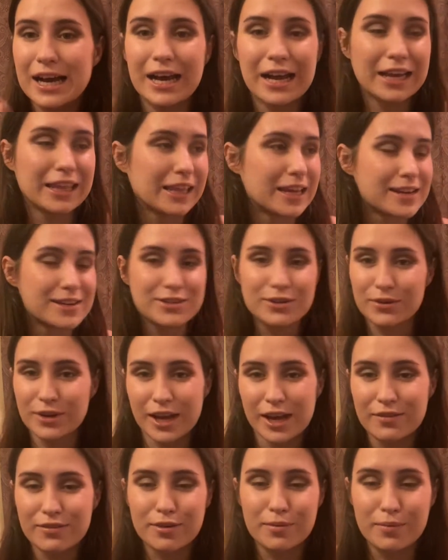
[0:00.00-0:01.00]
I like don't
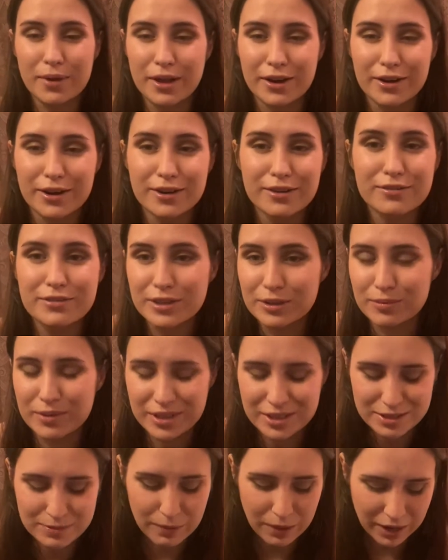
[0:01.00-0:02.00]
have a better filming
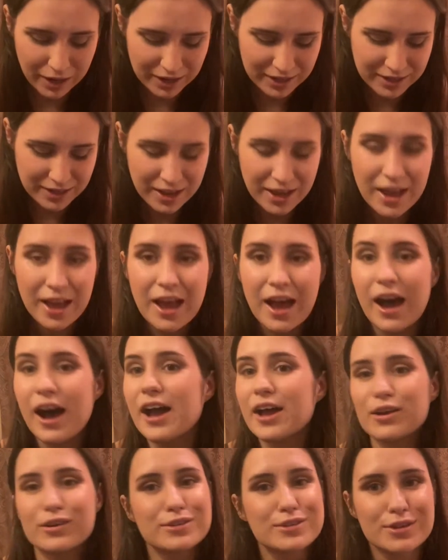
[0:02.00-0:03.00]
spot. I
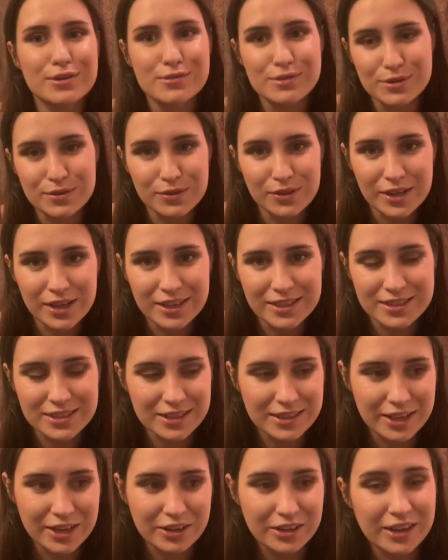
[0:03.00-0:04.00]
also do think it's
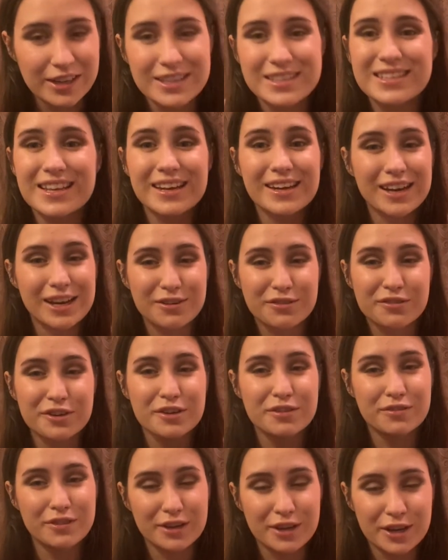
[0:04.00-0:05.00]
hilarious that every
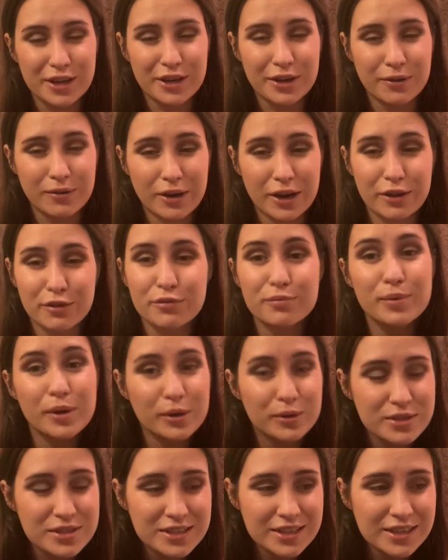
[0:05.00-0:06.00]
video I've
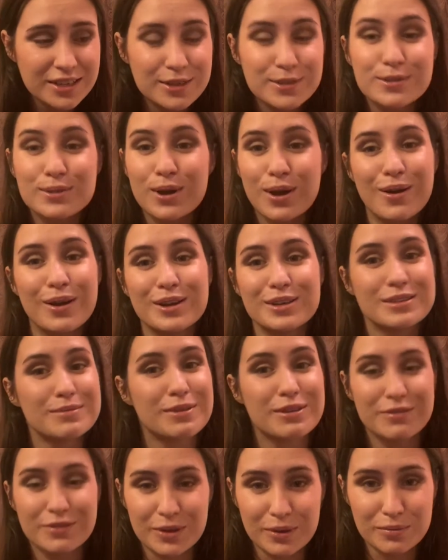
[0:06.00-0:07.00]
posted is going to be
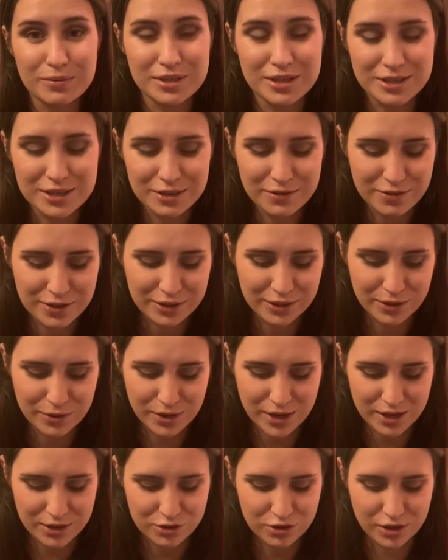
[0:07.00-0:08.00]
filmed in a different
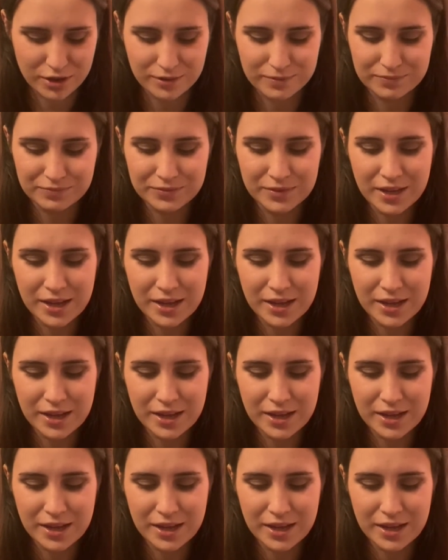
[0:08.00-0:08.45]
location.